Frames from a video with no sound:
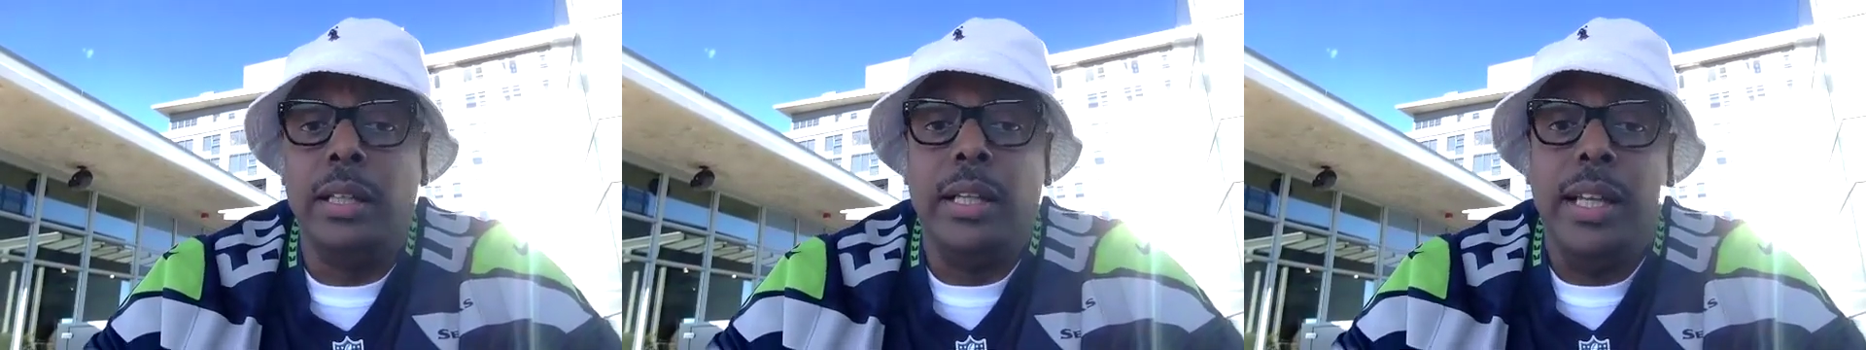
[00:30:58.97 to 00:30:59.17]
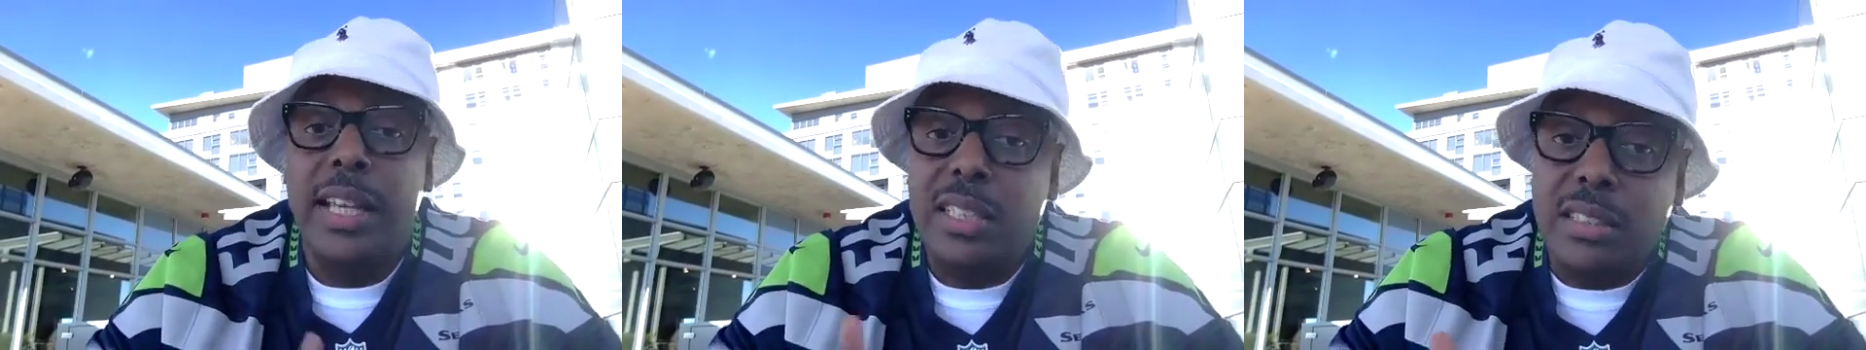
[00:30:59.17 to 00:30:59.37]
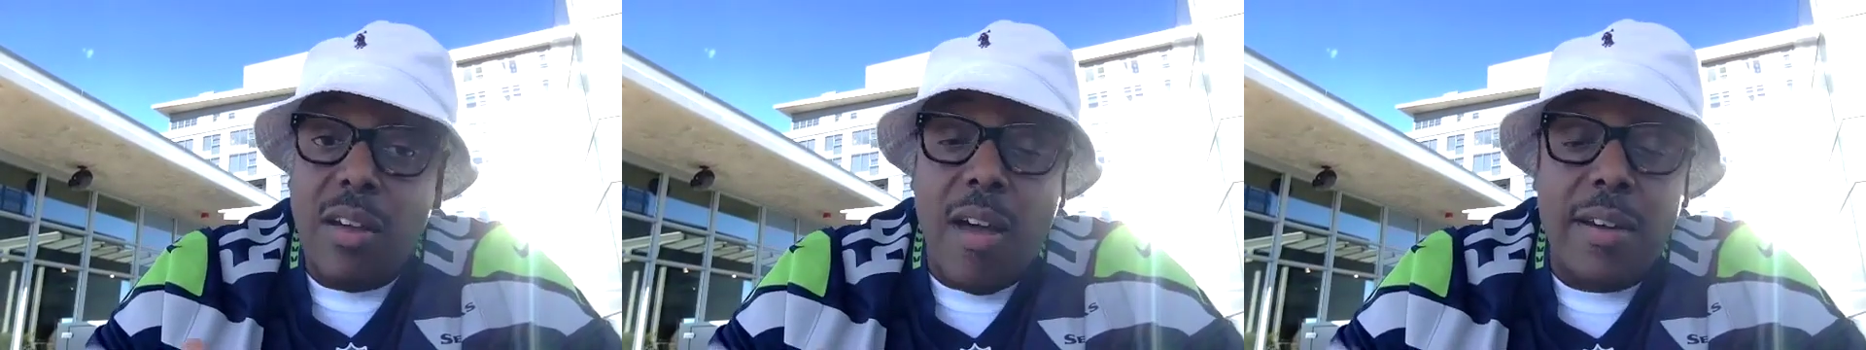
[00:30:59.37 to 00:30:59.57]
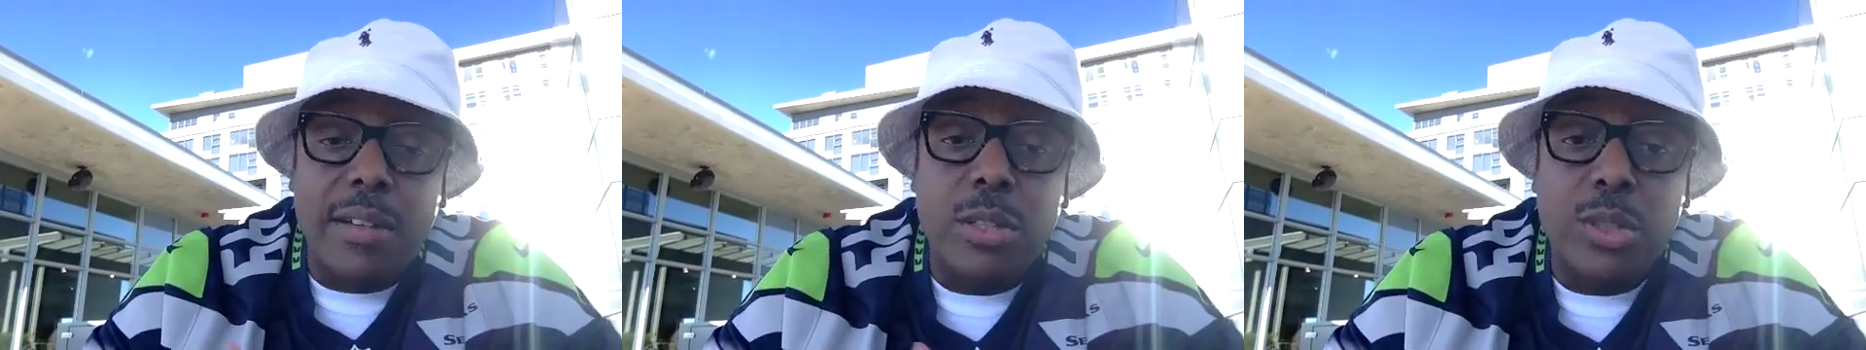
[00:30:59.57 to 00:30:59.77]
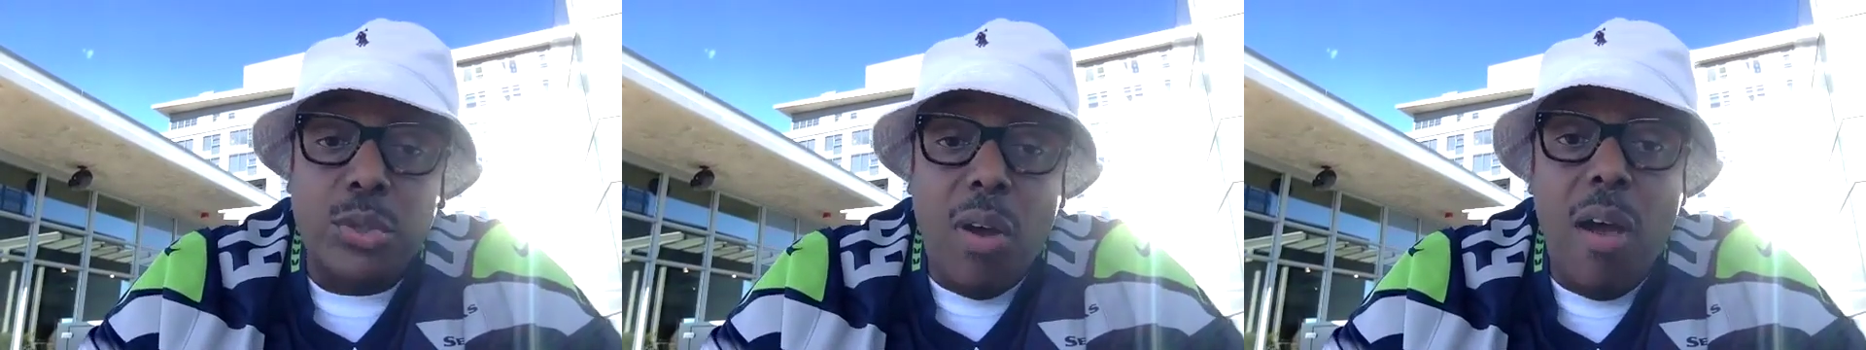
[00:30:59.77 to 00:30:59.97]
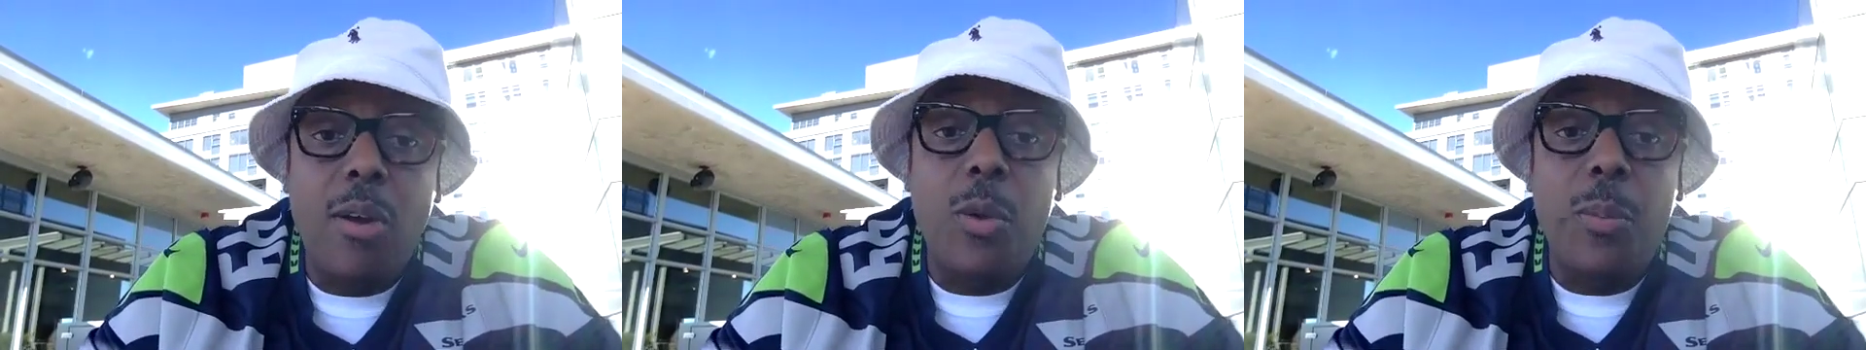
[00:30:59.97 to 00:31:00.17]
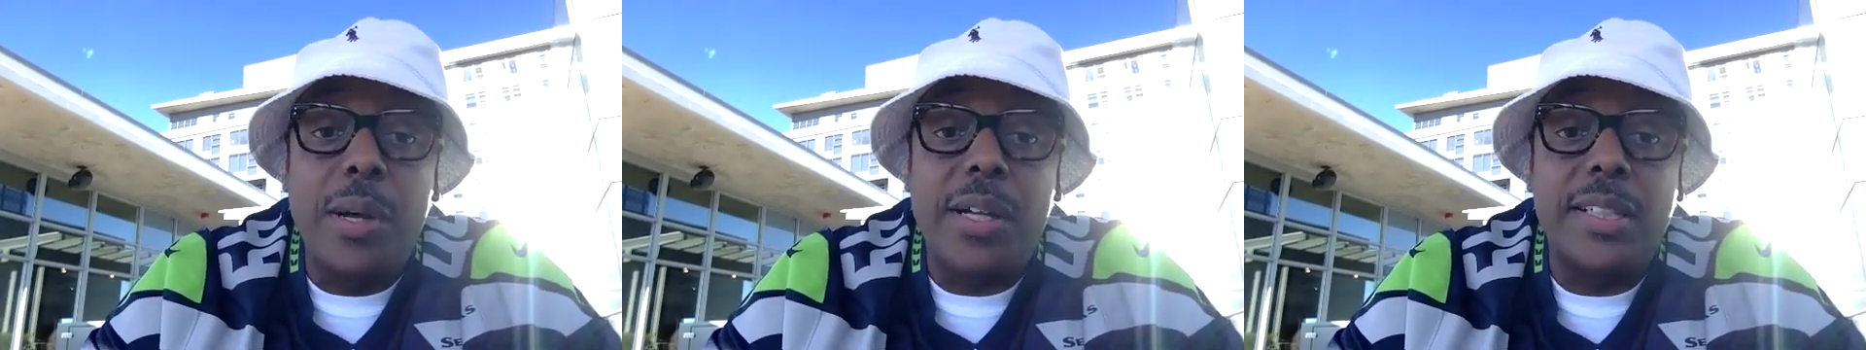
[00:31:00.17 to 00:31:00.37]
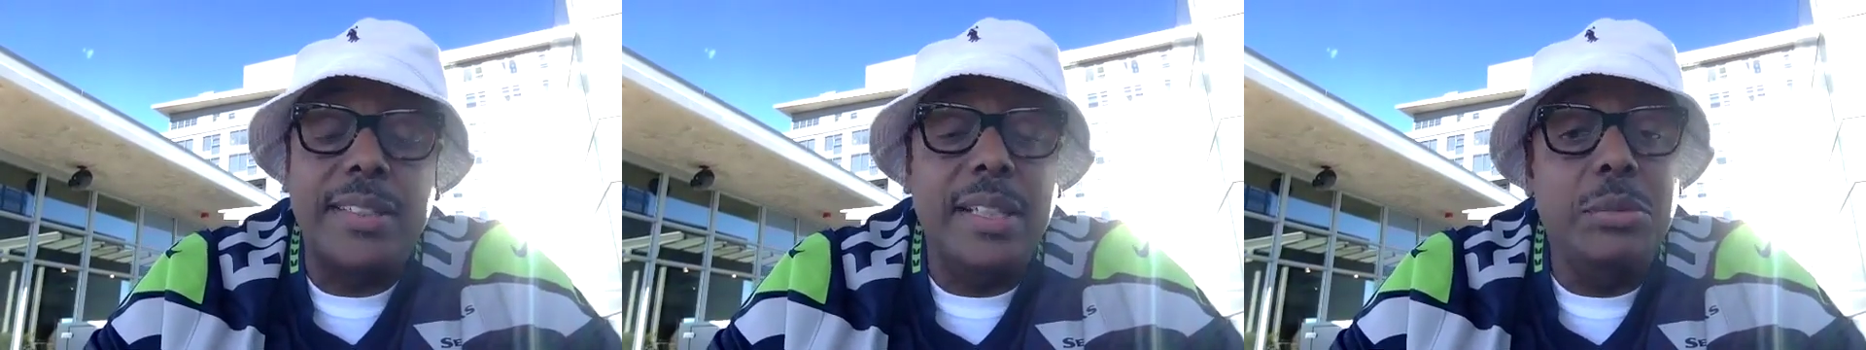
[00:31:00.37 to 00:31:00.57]
He started to struggle
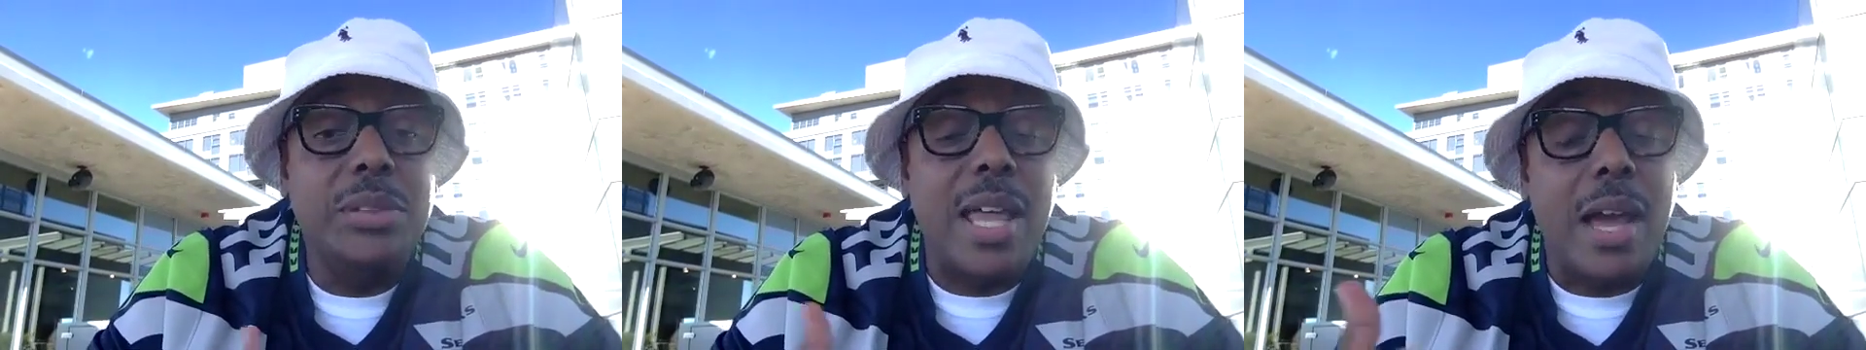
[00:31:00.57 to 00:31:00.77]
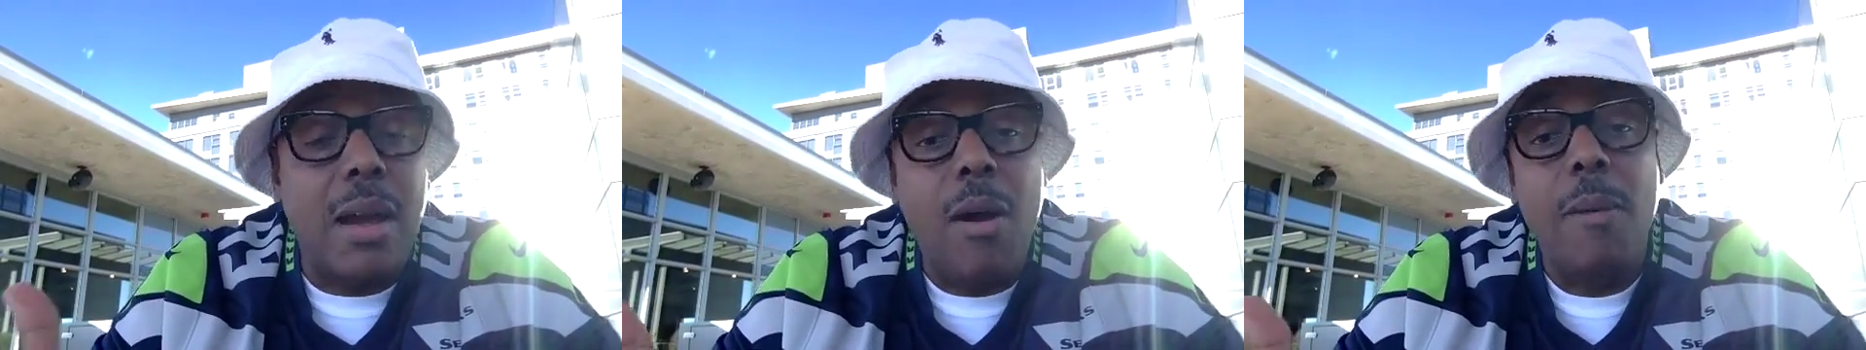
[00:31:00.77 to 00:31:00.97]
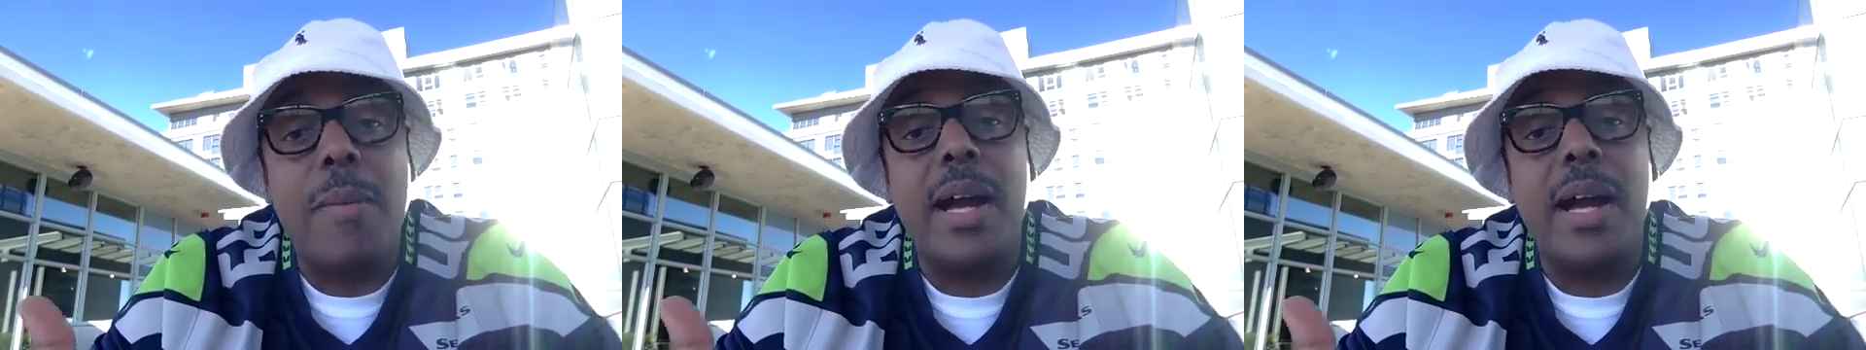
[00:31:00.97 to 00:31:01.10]
because he was like, oh my